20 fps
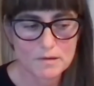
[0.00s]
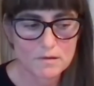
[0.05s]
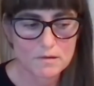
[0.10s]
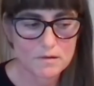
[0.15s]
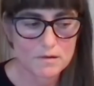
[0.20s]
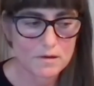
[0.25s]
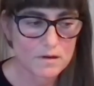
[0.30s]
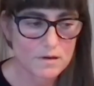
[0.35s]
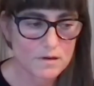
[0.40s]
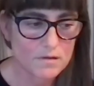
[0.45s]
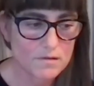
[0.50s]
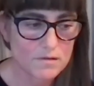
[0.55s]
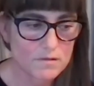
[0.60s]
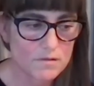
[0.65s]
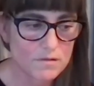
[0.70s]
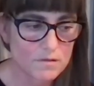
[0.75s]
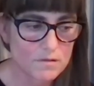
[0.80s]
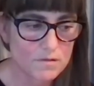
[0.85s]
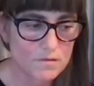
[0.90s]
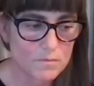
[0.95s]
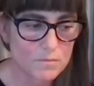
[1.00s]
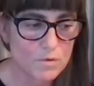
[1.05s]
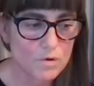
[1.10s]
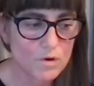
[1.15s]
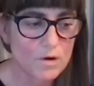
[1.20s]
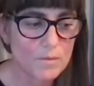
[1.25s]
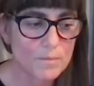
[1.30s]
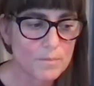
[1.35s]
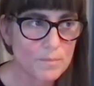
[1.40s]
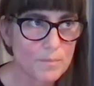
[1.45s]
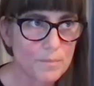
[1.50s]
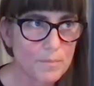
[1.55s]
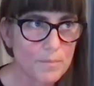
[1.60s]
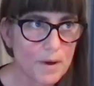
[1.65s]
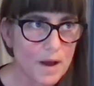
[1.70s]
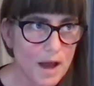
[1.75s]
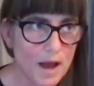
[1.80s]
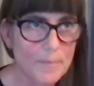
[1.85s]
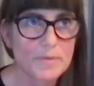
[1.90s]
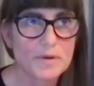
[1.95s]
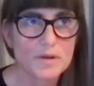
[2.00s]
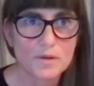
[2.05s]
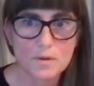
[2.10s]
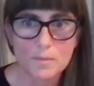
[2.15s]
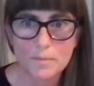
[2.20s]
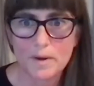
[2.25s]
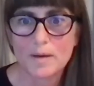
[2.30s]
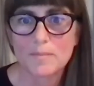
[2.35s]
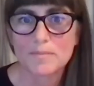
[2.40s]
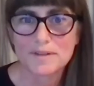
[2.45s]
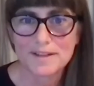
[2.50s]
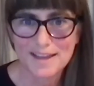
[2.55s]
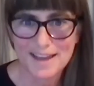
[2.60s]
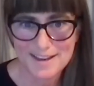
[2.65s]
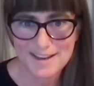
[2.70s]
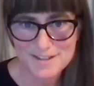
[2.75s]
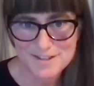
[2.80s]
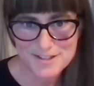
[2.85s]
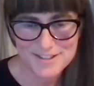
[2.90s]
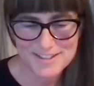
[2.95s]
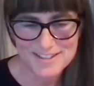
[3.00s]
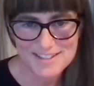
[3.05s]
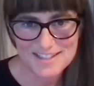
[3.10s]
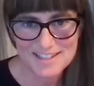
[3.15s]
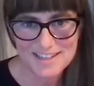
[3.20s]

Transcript: on more popular publications.